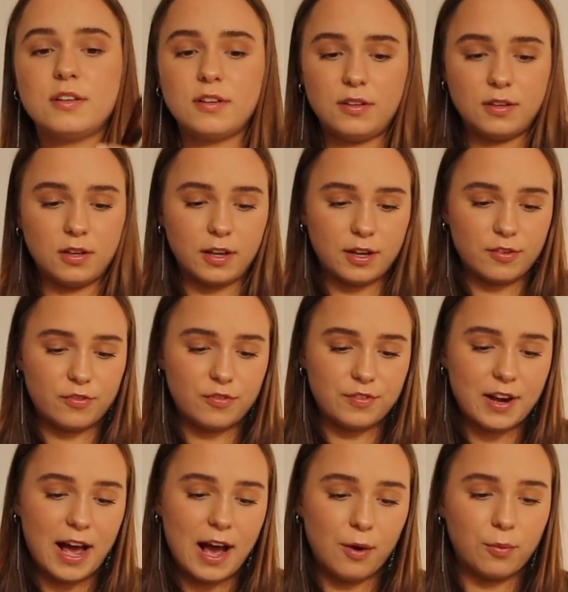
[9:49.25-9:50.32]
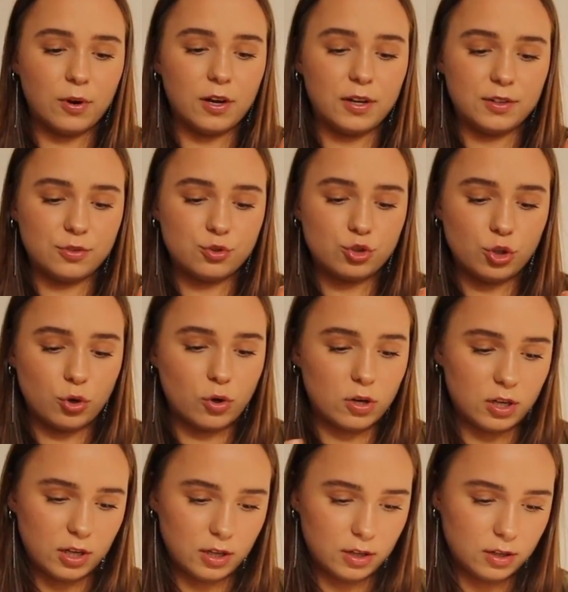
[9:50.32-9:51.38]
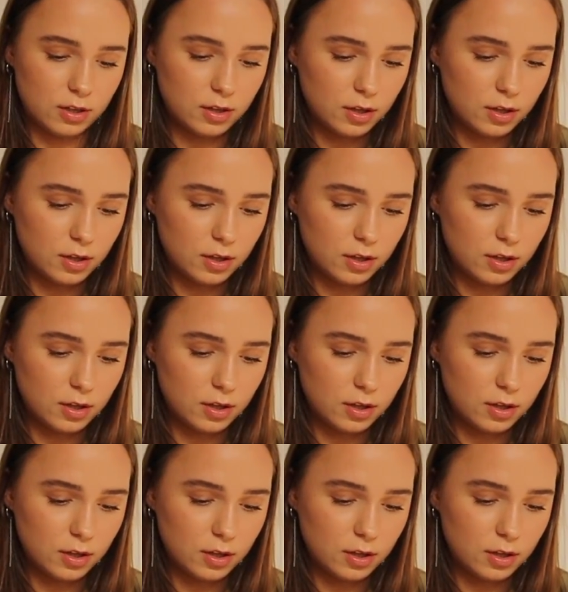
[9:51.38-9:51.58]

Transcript: in like flour and chocolate.